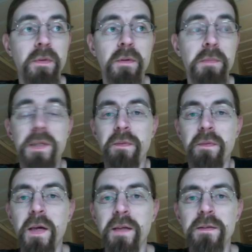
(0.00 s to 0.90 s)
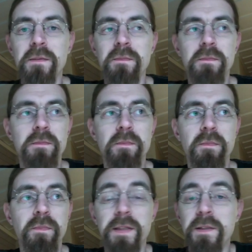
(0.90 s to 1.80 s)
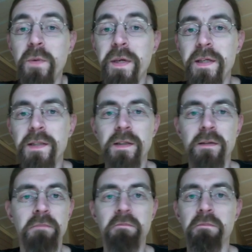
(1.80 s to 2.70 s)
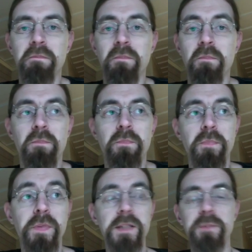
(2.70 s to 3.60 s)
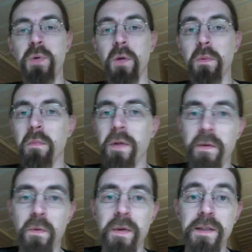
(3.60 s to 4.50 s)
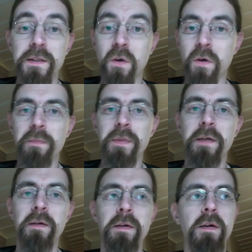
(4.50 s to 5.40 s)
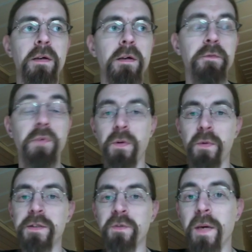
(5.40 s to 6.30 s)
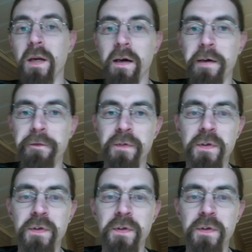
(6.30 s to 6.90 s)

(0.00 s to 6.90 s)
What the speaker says: I mean, that's the way it is, and that's probably the way it's gonna be for the rest of my life.